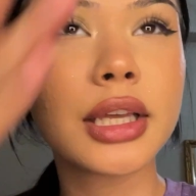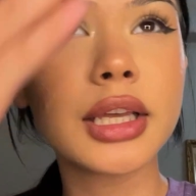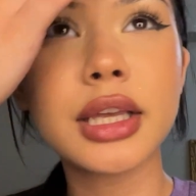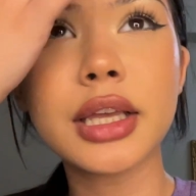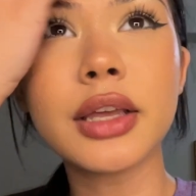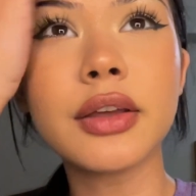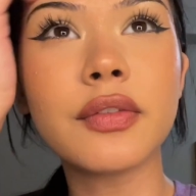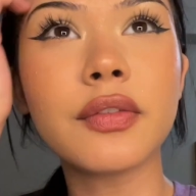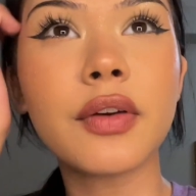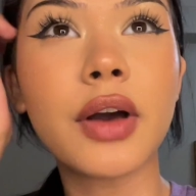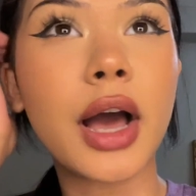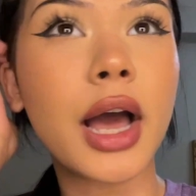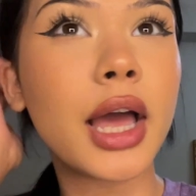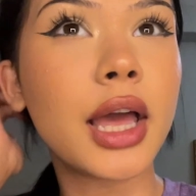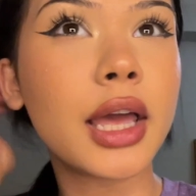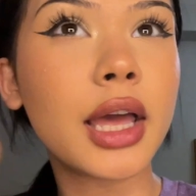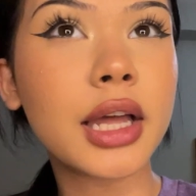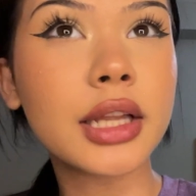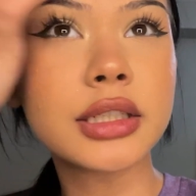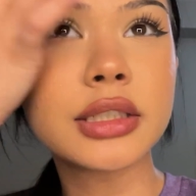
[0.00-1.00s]
if I
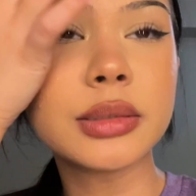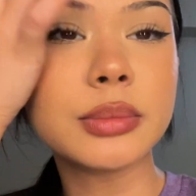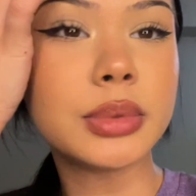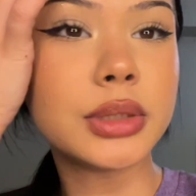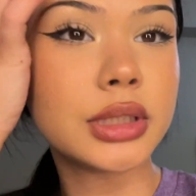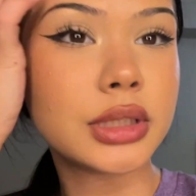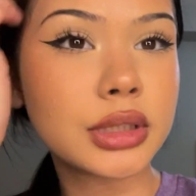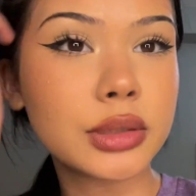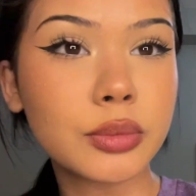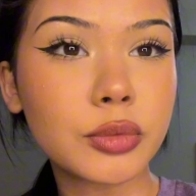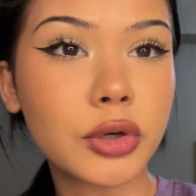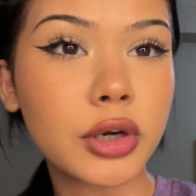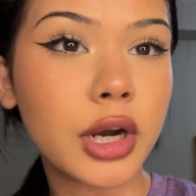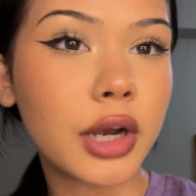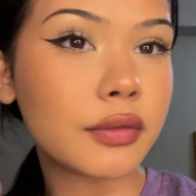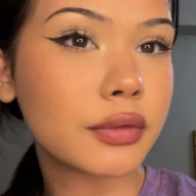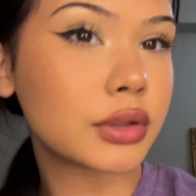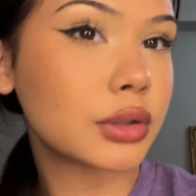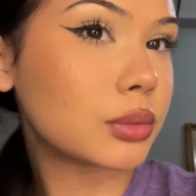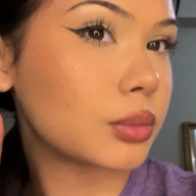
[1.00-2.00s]
had to be somewhere
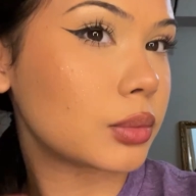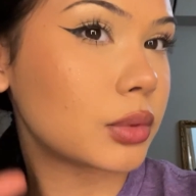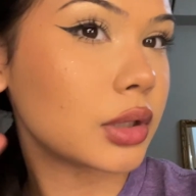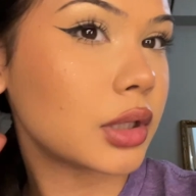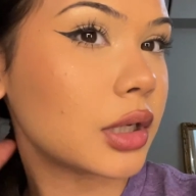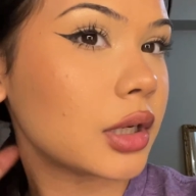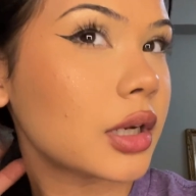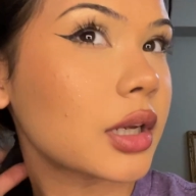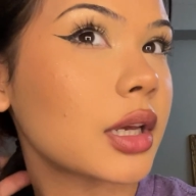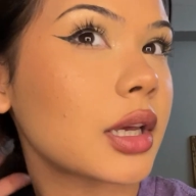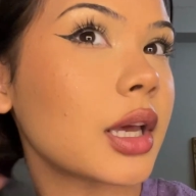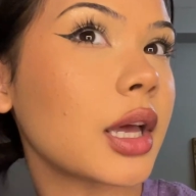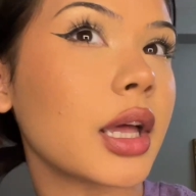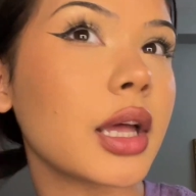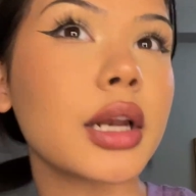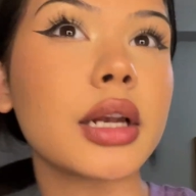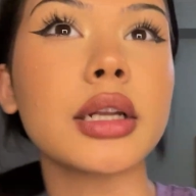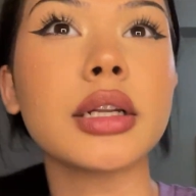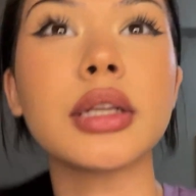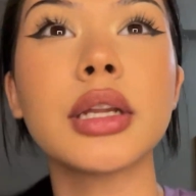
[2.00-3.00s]
after work
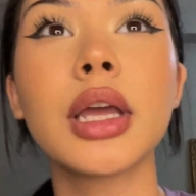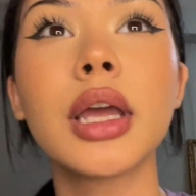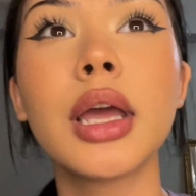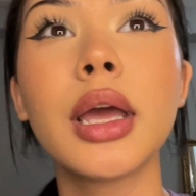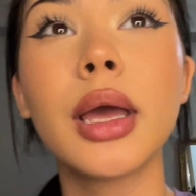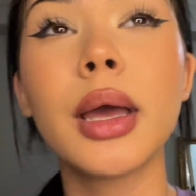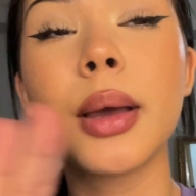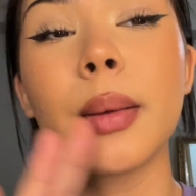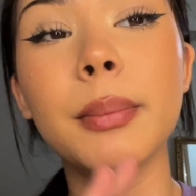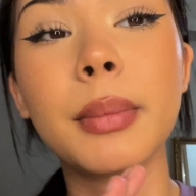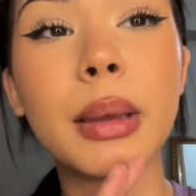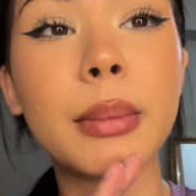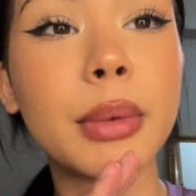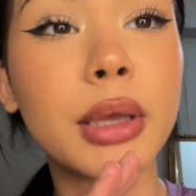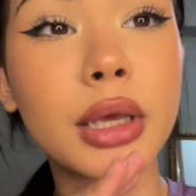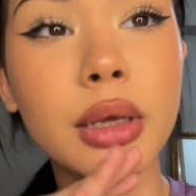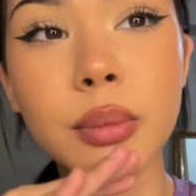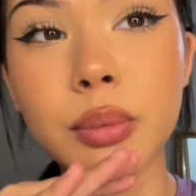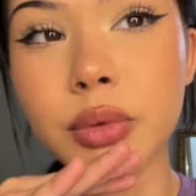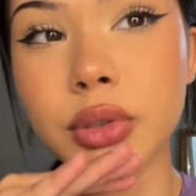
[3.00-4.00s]
and my
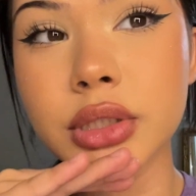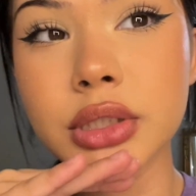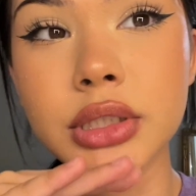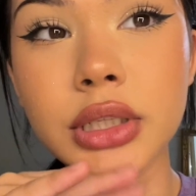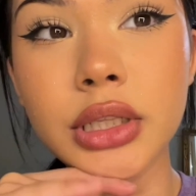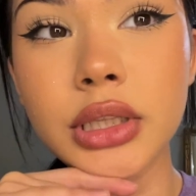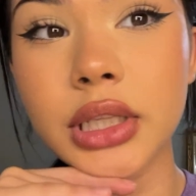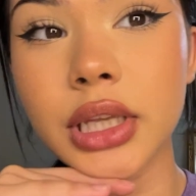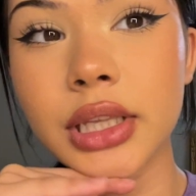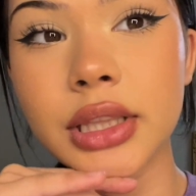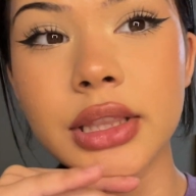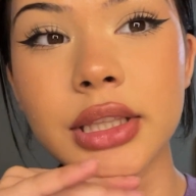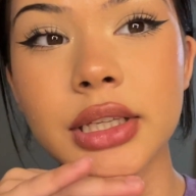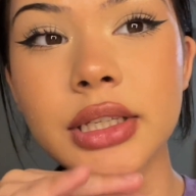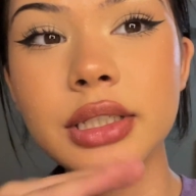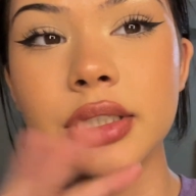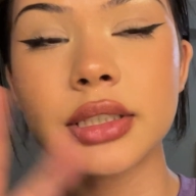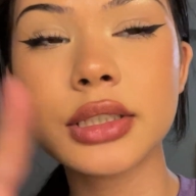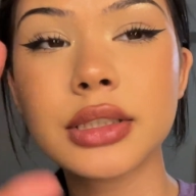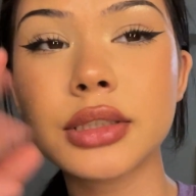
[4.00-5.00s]
makeup was done like
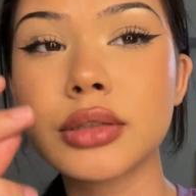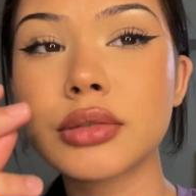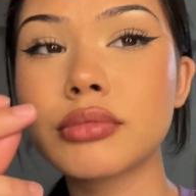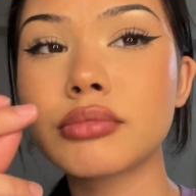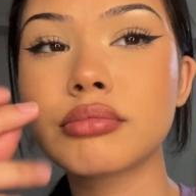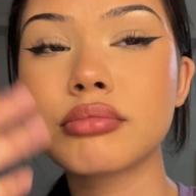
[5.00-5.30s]
this,